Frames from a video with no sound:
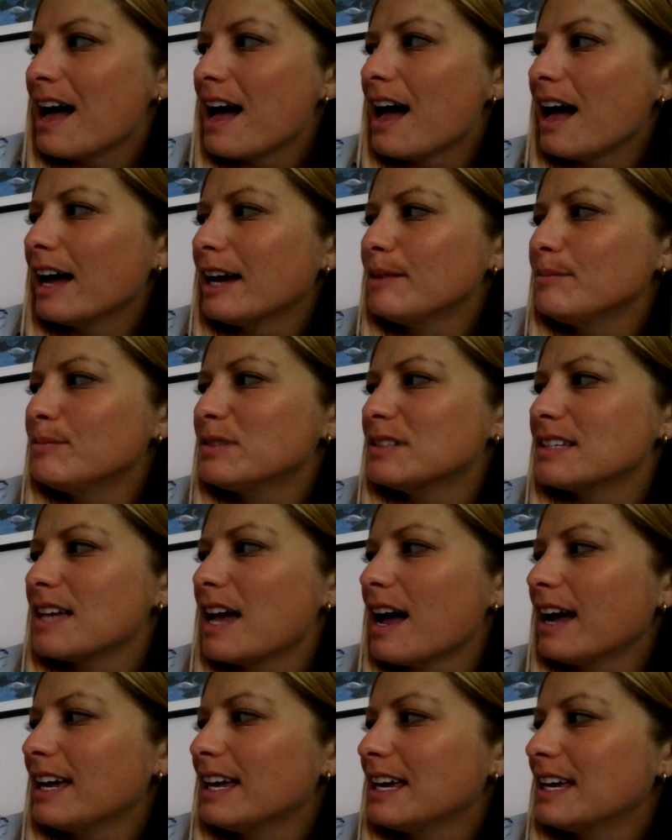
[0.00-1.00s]
"I'm
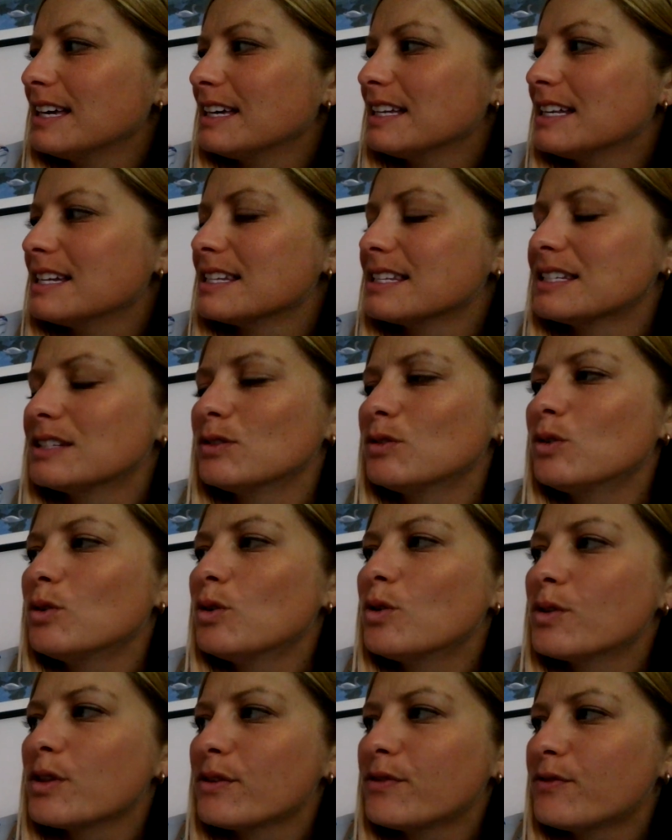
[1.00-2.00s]
dying, and it's
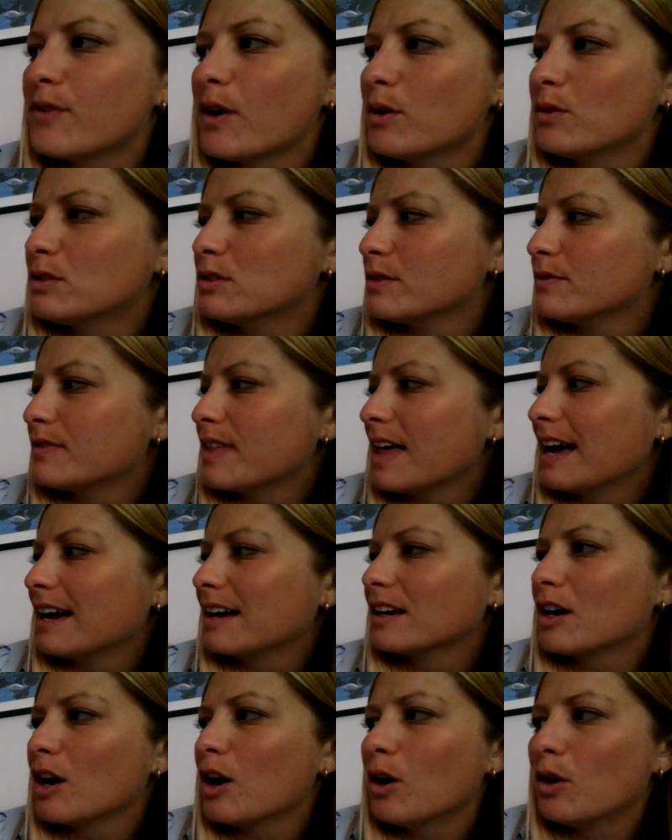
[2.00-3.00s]
all the fault of
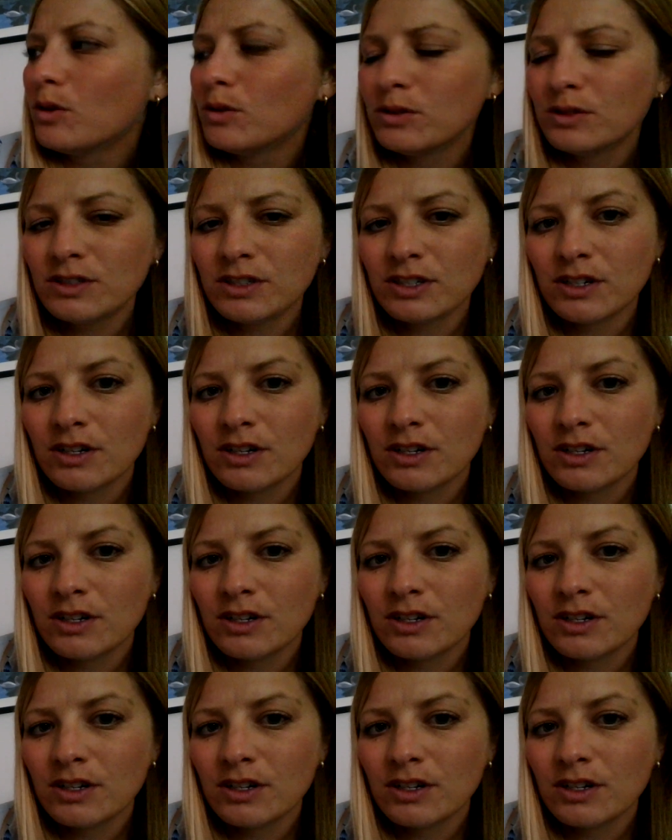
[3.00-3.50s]
that gold.